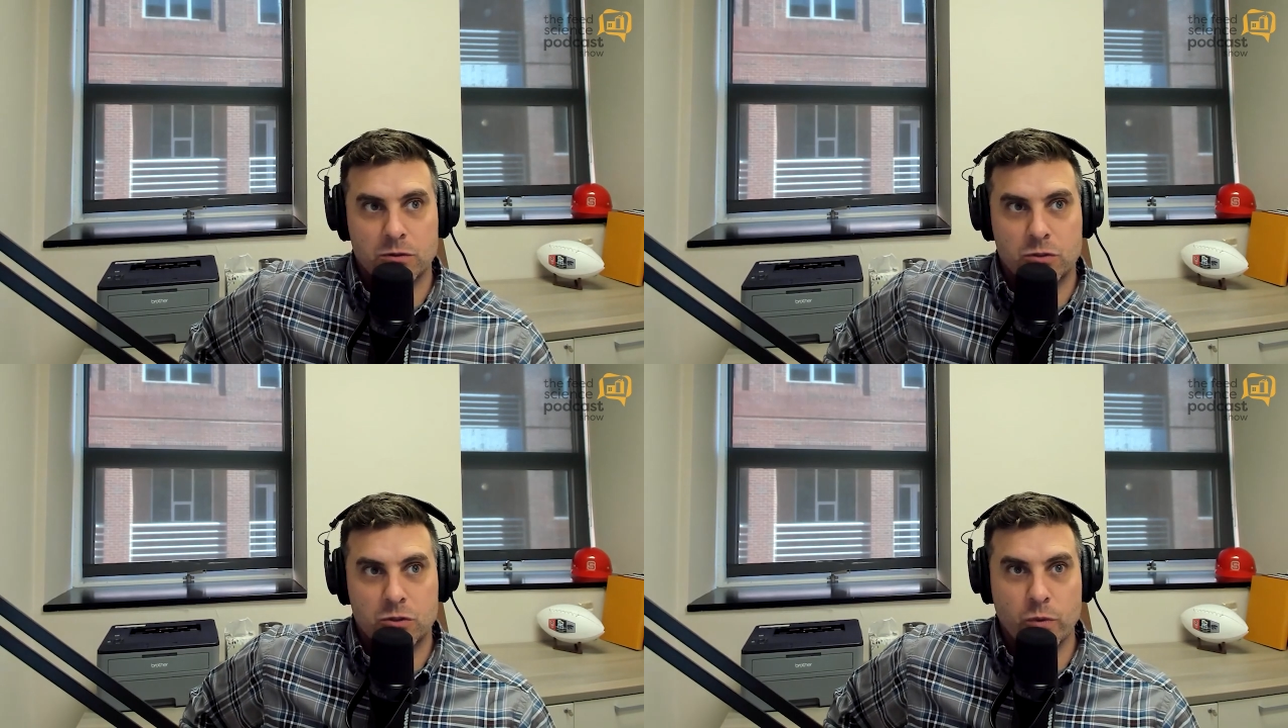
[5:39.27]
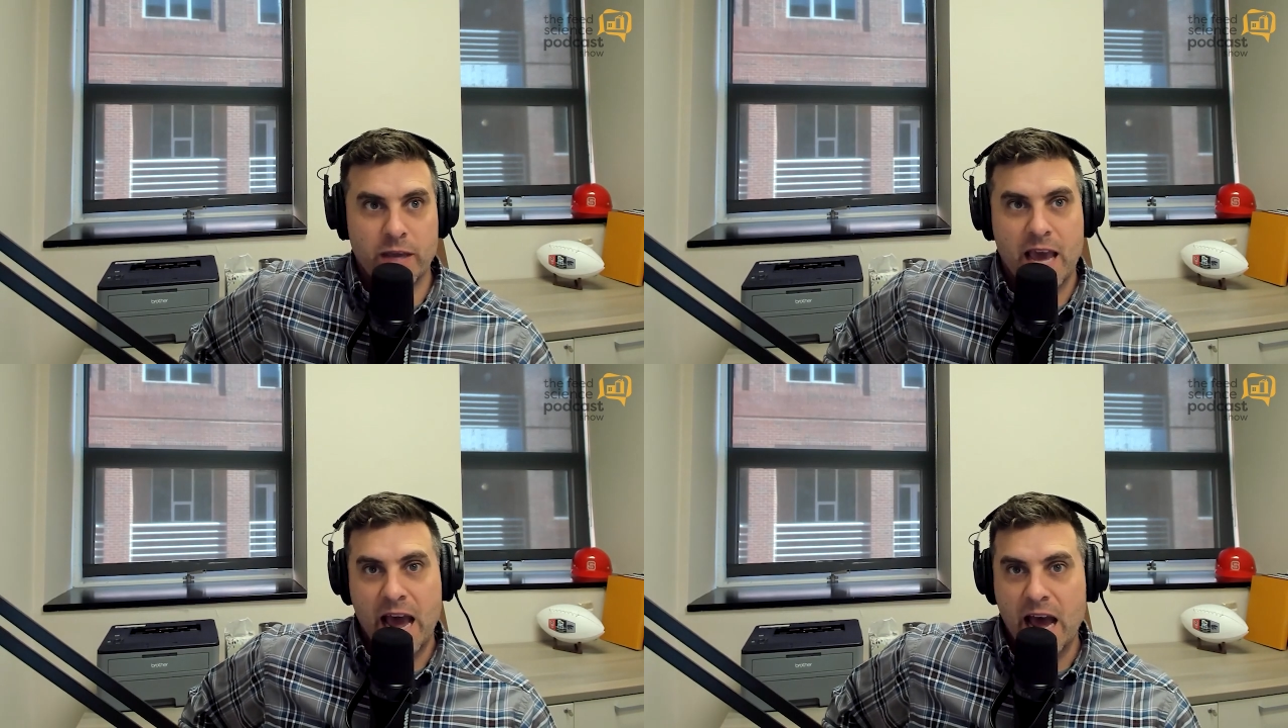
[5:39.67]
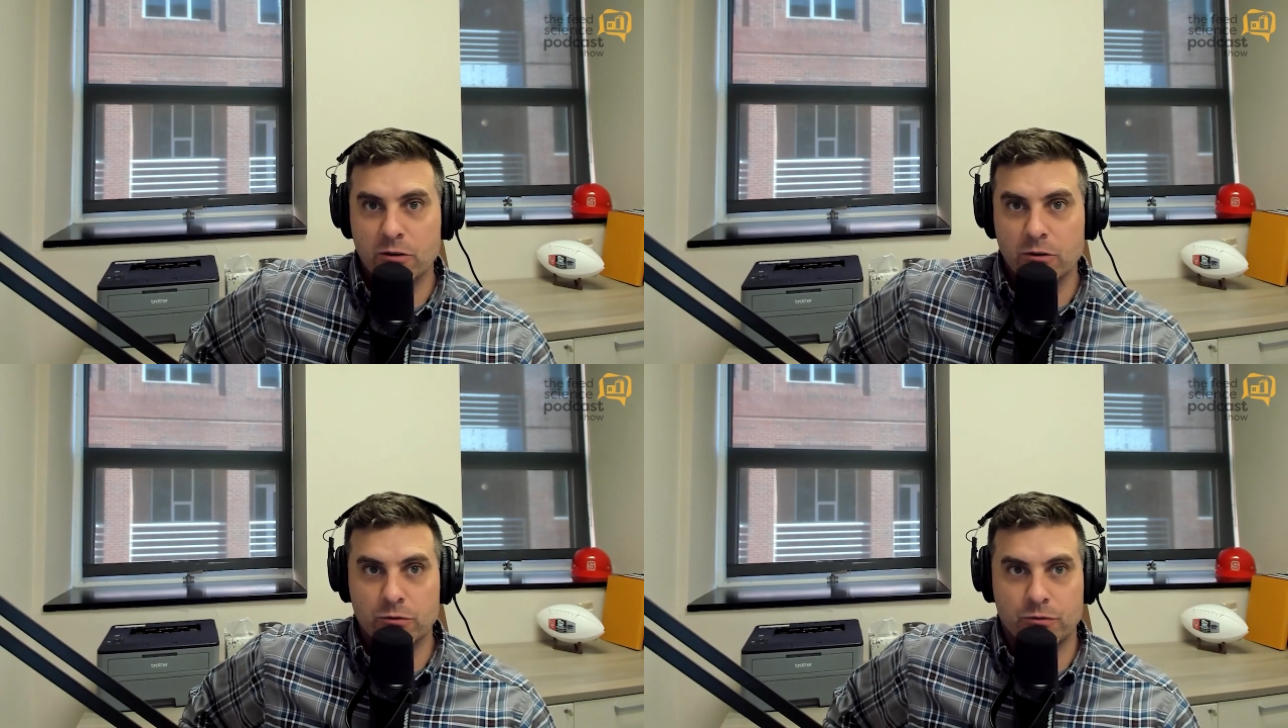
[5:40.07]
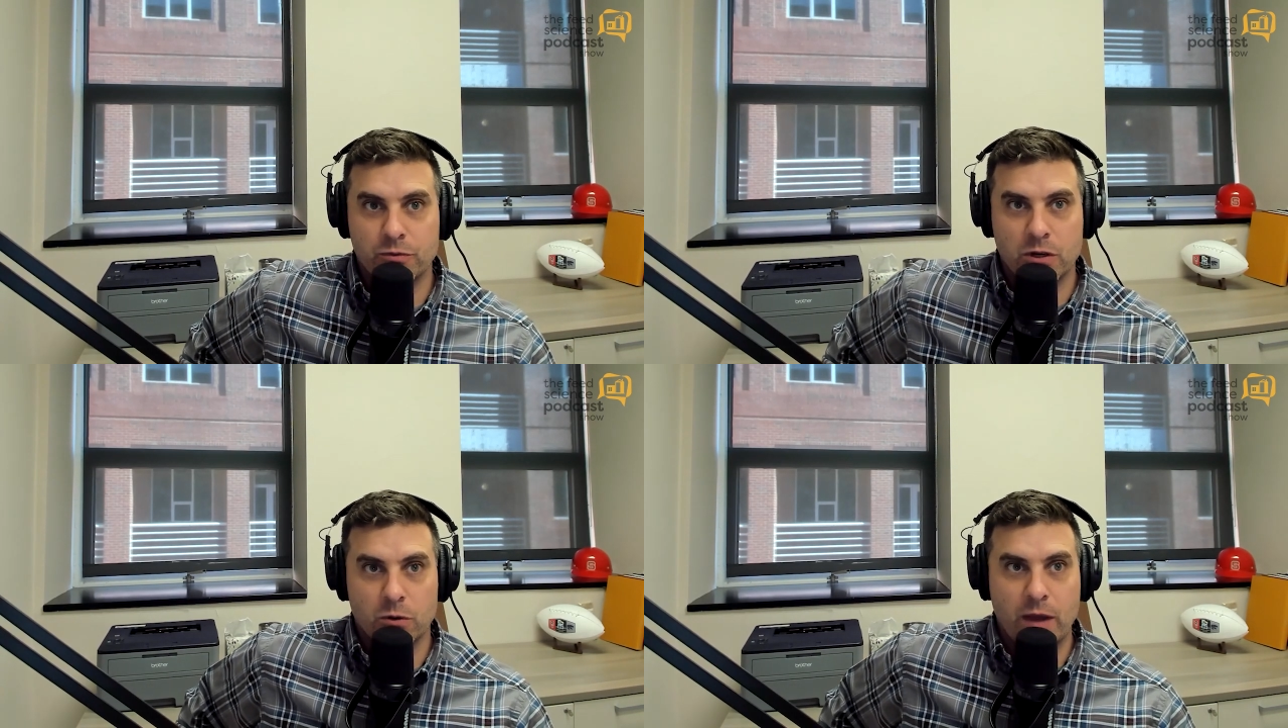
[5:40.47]
do we have
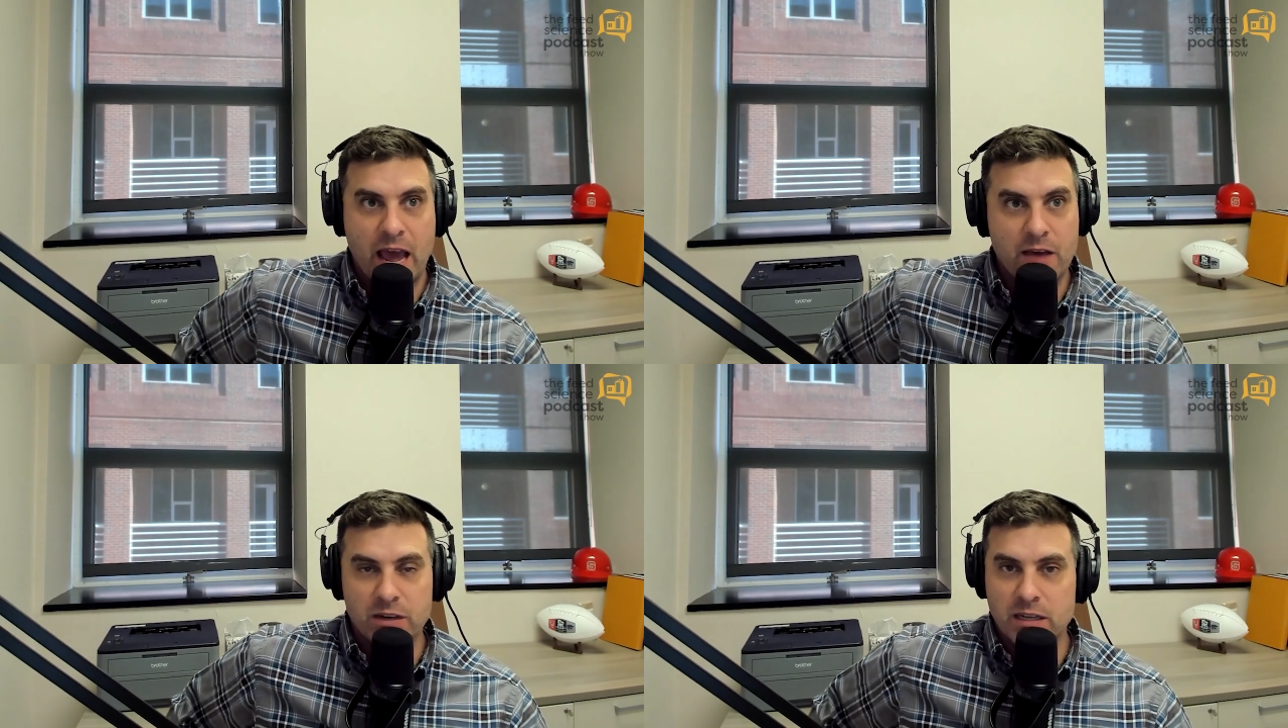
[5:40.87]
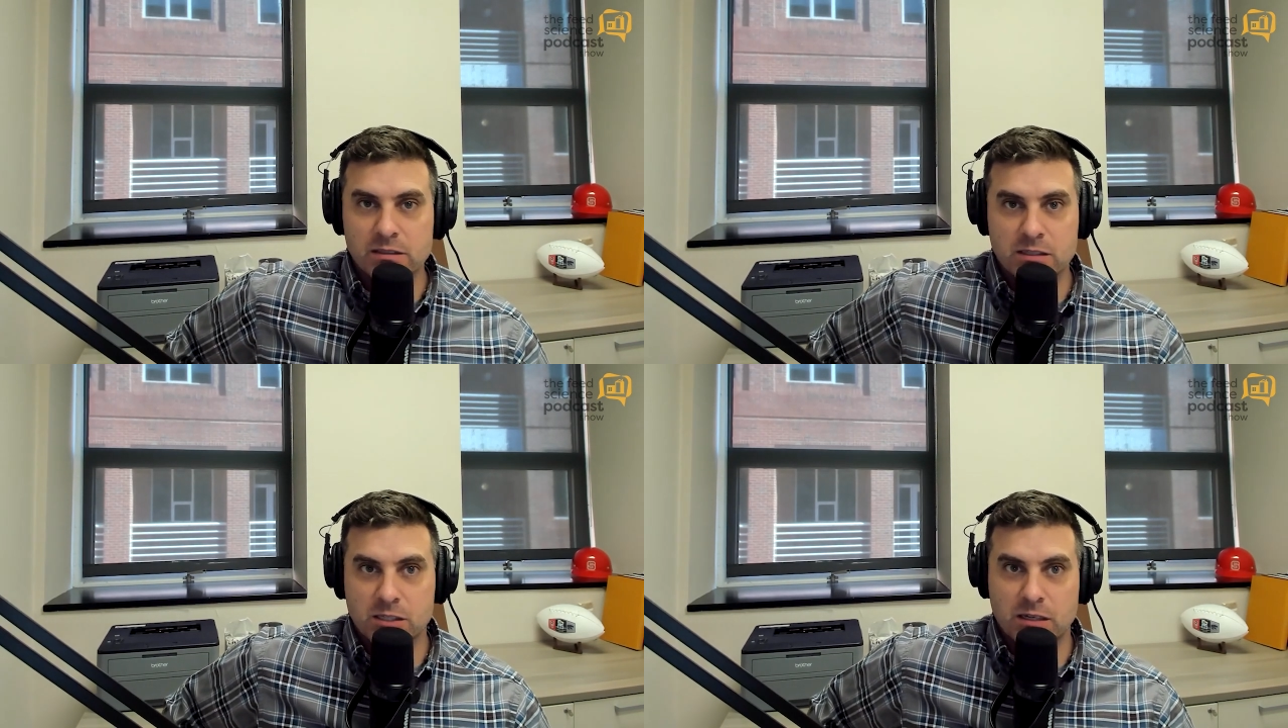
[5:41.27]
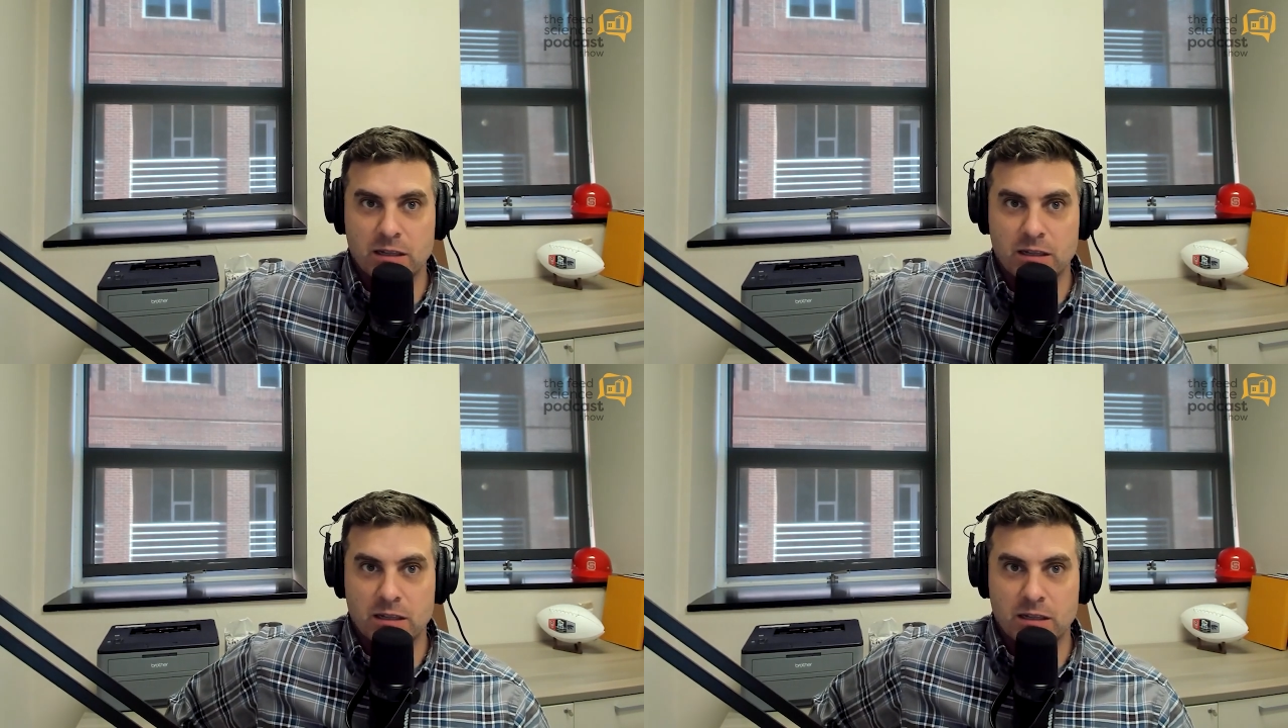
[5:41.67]
evidence